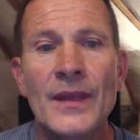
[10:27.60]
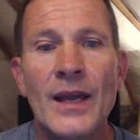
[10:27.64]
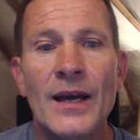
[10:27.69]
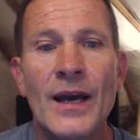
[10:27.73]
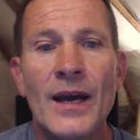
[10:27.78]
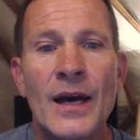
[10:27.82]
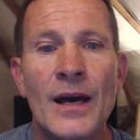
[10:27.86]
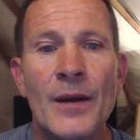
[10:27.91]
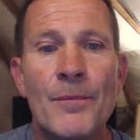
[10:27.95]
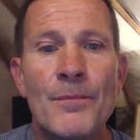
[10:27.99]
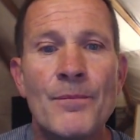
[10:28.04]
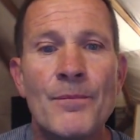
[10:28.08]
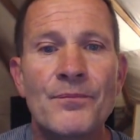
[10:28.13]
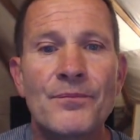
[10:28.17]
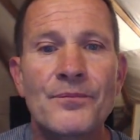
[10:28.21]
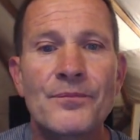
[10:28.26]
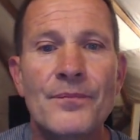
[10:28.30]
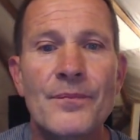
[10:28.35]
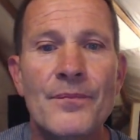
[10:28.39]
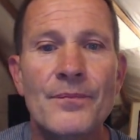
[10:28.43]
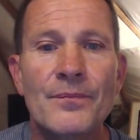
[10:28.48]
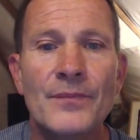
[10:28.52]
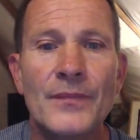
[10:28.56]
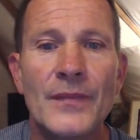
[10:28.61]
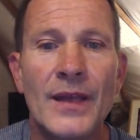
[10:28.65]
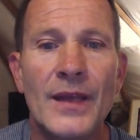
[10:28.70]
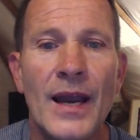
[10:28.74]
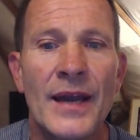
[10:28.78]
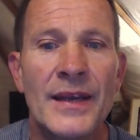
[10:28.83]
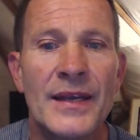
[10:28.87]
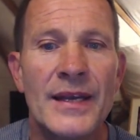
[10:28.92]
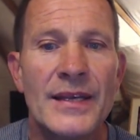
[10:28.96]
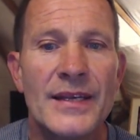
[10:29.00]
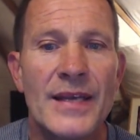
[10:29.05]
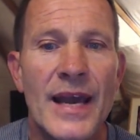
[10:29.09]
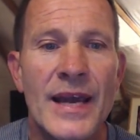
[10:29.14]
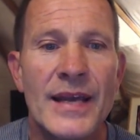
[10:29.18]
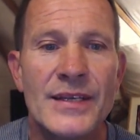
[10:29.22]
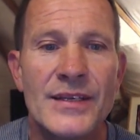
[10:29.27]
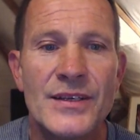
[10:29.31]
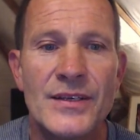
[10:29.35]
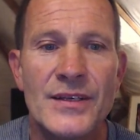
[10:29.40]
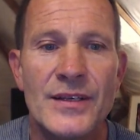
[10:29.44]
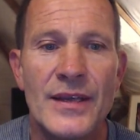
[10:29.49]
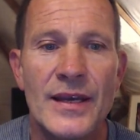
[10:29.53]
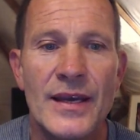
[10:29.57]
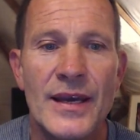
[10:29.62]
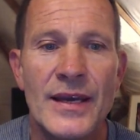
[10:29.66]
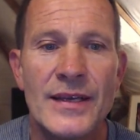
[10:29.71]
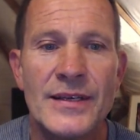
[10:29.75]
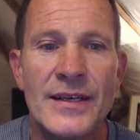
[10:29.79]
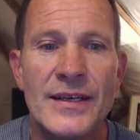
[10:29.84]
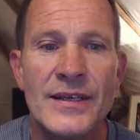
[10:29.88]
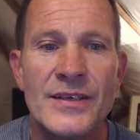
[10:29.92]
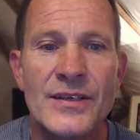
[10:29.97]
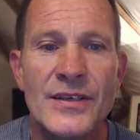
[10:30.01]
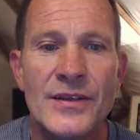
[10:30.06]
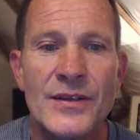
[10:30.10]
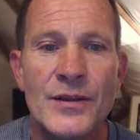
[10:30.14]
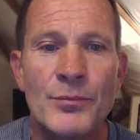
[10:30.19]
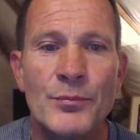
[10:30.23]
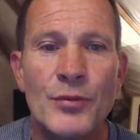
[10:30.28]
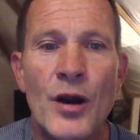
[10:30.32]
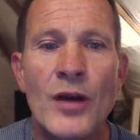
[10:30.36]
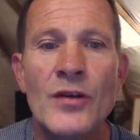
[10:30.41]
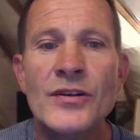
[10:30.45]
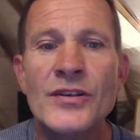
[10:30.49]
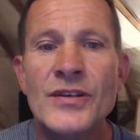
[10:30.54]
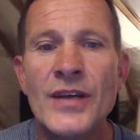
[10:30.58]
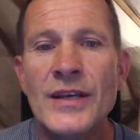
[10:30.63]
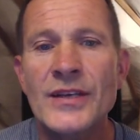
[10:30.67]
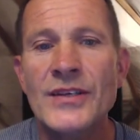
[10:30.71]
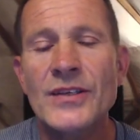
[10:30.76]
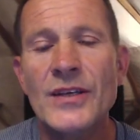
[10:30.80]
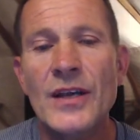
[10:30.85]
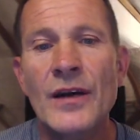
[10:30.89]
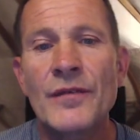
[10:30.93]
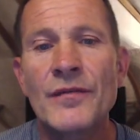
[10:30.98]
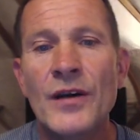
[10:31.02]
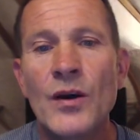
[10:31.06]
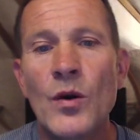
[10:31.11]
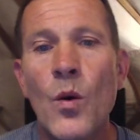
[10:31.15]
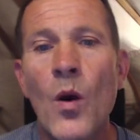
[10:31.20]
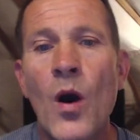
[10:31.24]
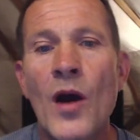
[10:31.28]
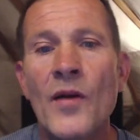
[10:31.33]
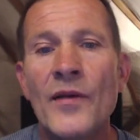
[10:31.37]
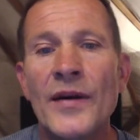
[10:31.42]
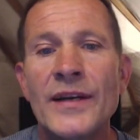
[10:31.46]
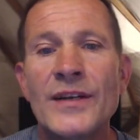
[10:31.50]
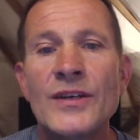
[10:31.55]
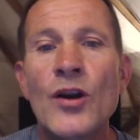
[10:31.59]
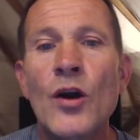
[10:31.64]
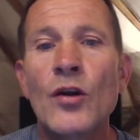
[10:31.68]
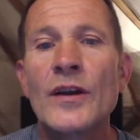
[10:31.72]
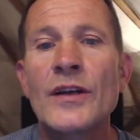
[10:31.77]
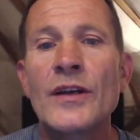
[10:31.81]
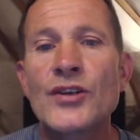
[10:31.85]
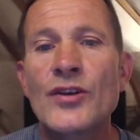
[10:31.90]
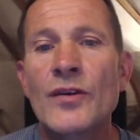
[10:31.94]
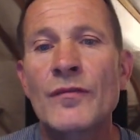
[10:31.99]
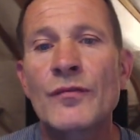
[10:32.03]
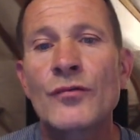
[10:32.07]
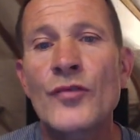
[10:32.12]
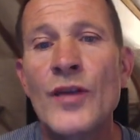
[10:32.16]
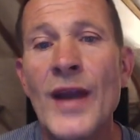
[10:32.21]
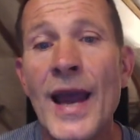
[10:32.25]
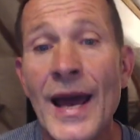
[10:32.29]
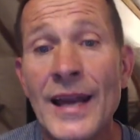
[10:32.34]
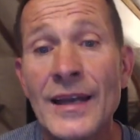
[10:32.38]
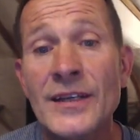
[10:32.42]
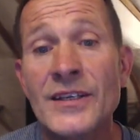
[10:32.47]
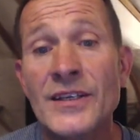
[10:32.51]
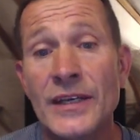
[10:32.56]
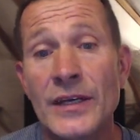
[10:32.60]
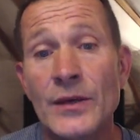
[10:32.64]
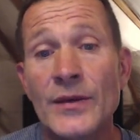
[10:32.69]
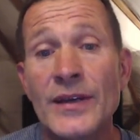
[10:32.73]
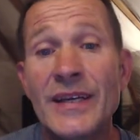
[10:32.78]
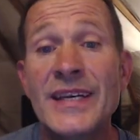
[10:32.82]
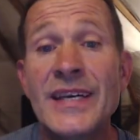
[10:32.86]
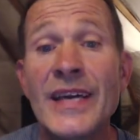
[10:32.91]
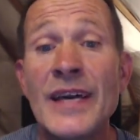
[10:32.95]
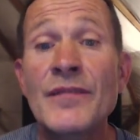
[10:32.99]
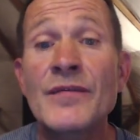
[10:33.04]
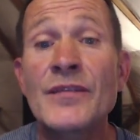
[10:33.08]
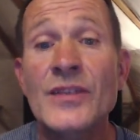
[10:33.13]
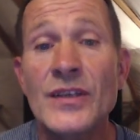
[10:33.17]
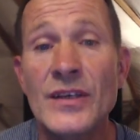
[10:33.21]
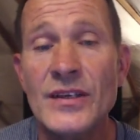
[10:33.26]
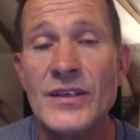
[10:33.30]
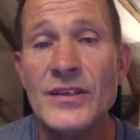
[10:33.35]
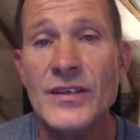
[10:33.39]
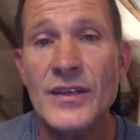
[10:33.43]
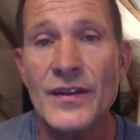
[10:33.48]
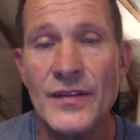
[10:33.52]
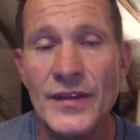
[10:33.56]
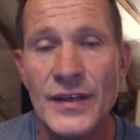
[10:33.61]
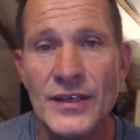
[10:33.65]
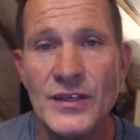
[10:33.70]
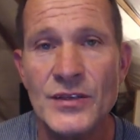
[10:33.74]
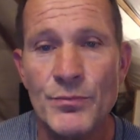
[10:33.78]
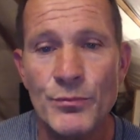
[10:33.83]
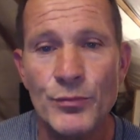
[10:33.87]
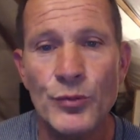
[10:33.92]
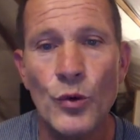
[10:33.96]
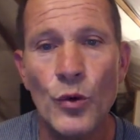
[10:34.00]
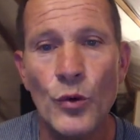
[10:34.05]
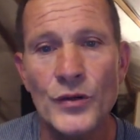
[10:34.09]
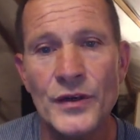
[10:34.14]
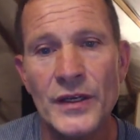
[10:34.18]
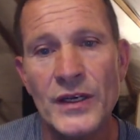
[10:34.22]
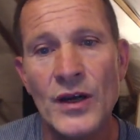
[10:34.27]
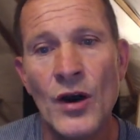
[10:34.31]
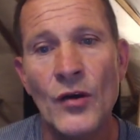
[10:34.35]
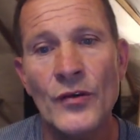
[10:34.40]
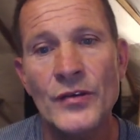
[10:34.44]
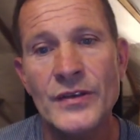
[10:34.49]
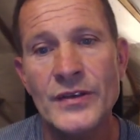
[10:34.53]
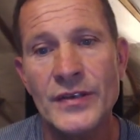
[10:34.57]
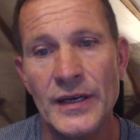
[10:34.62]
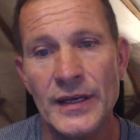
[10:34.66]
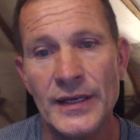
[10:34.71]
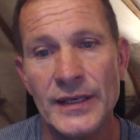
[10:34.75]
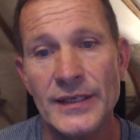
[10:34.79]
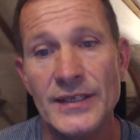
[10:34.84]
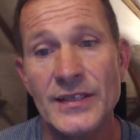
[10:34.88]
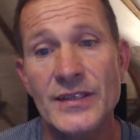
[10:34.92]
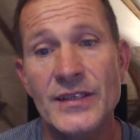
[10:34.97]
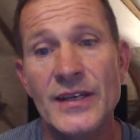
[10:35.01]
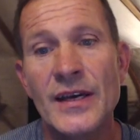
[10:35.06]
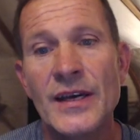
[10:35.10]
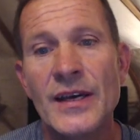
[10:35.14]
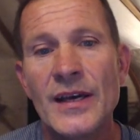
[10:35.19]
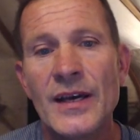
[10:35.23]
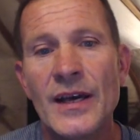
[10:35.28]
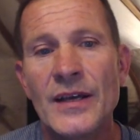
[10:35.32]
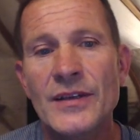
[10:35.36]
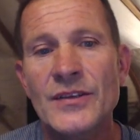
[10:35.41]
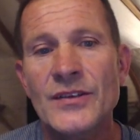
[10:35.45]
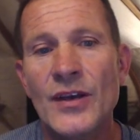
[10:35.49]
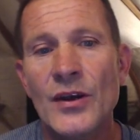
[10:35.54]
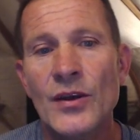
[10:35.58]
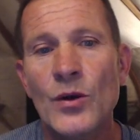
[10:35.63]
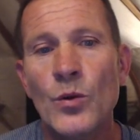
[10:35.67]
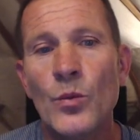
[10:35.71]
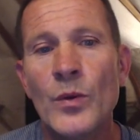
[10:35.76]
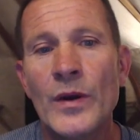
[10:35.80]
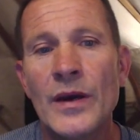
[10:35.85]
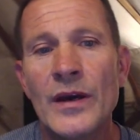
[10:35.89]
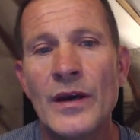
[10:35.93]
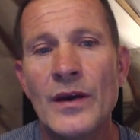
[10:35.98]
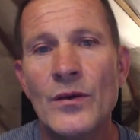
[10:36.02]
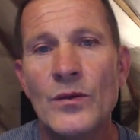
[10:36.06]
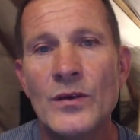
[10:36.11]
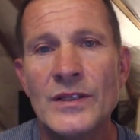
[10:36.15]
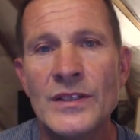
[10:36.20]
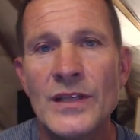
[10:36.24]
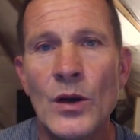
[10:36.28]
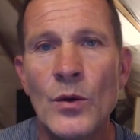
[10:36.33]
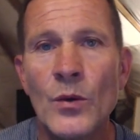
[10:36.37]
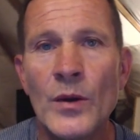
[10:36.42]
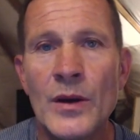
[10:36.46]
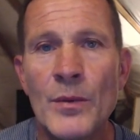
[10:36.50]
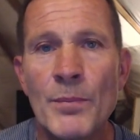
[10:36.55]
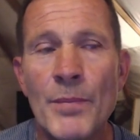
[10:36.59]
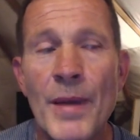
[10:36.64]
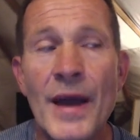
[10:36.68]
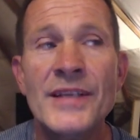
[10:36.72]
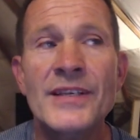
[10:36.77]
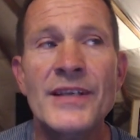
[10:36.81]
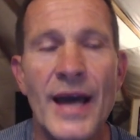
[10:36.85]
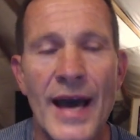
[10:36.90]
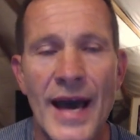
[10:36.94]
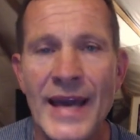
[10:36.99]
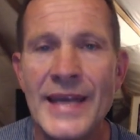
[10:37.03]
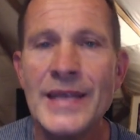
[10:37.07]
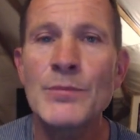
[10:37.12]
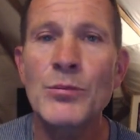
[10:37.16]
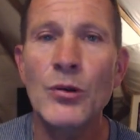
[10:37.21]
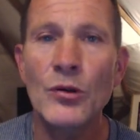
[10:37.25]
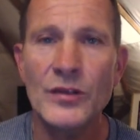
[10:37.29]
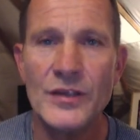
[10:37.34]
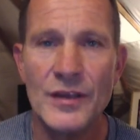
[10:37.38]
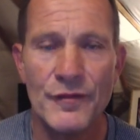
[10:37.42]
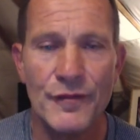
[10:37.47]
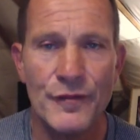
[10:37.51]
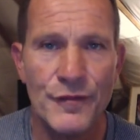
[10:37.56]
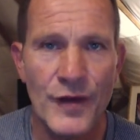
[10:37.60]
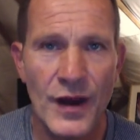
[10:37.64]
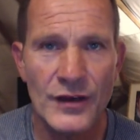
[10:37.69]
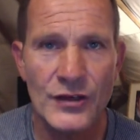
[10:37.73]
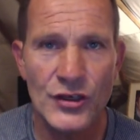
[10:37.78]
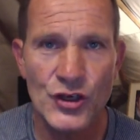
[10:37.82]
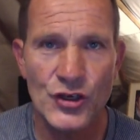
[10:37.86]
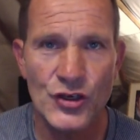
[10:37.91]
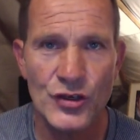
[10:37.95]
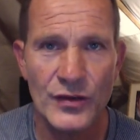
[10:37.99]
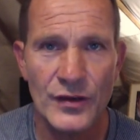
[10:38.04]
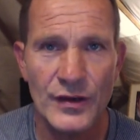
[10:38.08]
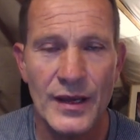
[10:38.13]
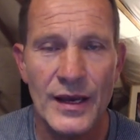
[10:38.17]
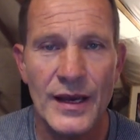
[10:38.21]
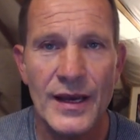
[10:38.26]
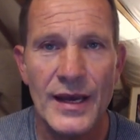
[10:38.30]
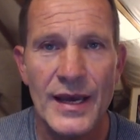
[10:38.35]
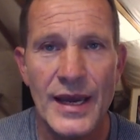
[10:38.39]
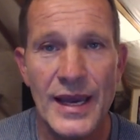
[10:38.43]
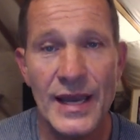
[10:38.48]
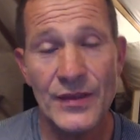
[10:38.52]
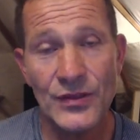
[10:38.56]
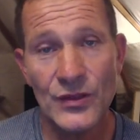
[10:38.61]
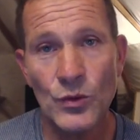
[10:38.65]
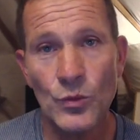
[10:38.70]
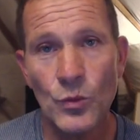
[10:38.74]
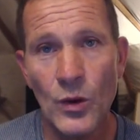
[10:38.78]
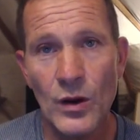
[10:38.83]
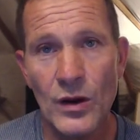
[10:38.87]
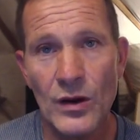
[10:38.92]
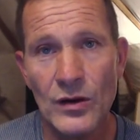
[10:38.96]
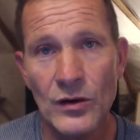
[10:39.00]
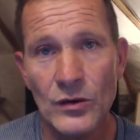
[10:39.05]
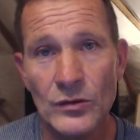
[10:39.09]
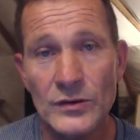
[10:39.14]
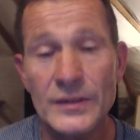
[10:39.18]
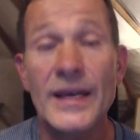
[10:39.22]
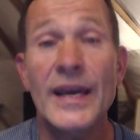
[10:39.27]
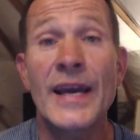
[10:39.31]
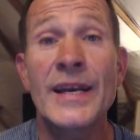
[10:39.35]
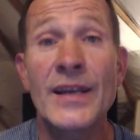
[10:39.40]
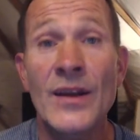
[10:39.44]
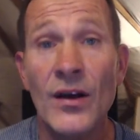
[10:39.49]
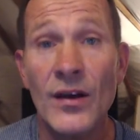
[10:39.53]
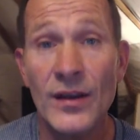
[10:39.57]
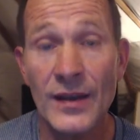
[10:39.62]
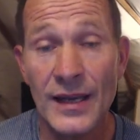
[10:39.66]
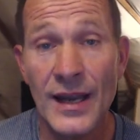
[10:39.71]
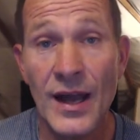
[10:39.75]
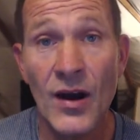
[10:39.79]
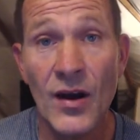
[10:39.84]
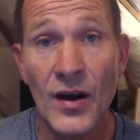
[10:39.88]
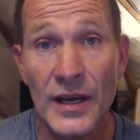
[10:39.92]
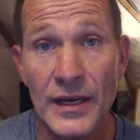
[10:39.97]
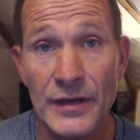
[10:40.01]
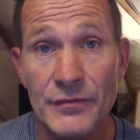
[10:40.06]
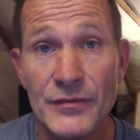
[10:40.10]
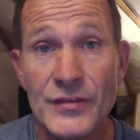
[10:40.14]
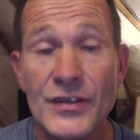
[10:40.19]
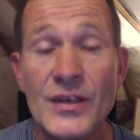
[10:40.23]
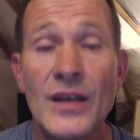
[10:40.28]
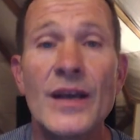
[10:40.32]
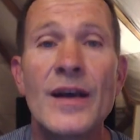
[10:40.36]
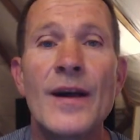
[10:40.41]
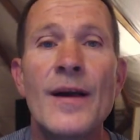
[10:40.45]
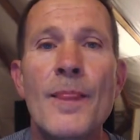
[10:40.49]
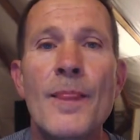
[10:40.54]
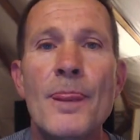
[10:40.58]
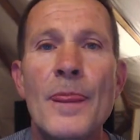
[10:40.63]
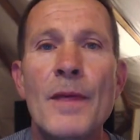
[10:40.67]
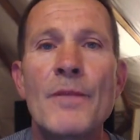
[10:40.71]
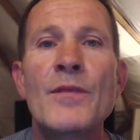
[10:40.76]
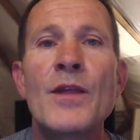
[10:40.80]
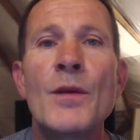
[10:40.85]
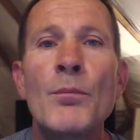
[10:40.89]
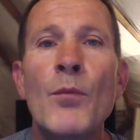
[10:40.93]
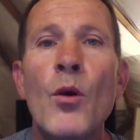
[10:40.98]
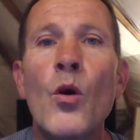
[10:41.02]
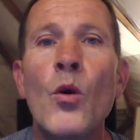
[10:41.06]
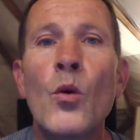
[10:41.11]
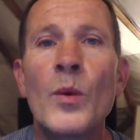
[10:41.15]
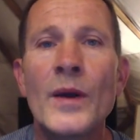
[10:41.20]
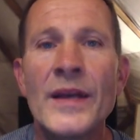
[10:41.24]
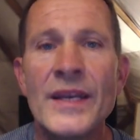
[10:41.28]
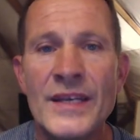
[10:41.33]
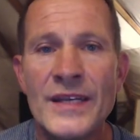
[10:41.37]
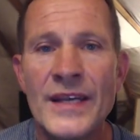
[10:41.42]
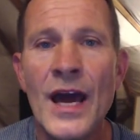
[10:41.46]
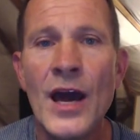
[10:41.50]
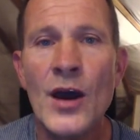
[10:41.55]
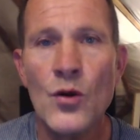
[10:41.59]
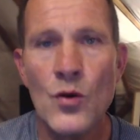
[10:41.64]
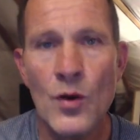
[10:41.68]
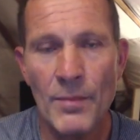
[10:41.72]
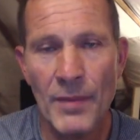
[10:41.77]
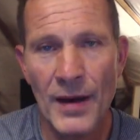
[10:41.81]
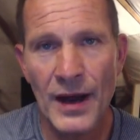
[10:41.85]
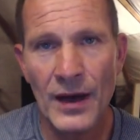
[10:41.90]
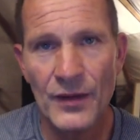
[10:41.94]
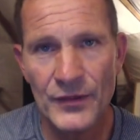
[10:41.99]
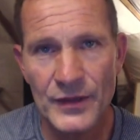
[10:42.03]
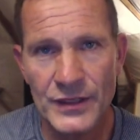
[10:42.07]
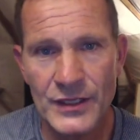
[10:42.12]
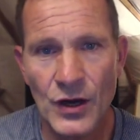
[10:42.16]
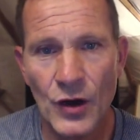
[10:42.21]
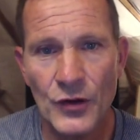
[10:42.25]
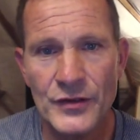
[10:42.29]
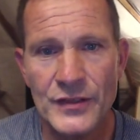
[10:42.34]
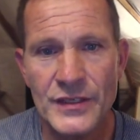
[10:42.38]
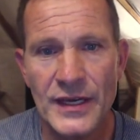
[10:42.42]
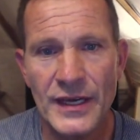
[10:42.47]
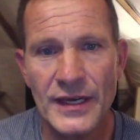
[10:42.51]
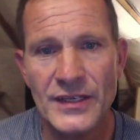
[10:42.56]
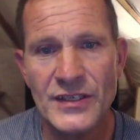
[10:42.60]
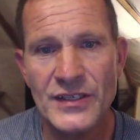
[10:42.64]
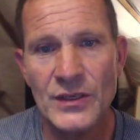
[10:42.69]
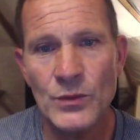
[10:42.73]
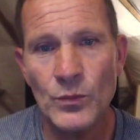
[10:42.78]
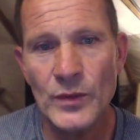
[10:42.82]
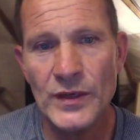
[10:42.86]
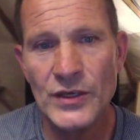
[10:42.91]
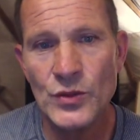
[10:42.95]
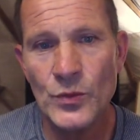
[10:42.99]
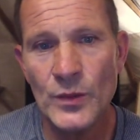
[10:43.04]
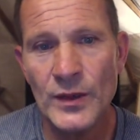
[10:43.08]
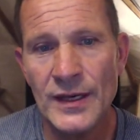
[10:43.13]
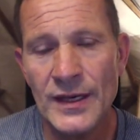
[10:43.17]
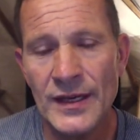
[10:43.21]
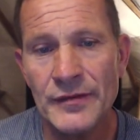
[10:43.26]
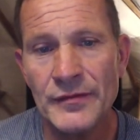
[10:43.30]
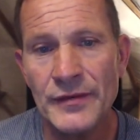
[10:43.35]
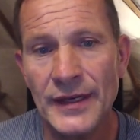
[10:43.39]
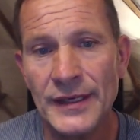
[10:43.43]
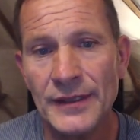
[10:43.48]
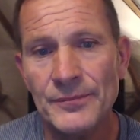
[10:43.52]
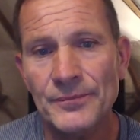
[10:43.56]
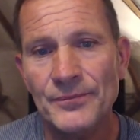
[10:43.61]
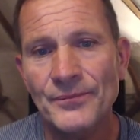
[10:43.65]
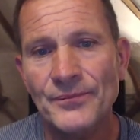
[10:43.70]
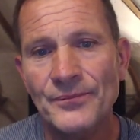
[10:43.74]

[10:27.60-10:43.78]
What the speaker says: And it is the process of acquiring knowledge of reality that gives us this broader context, so that we're better able to function in the world, in our lives, the more we know about the context in which we're living.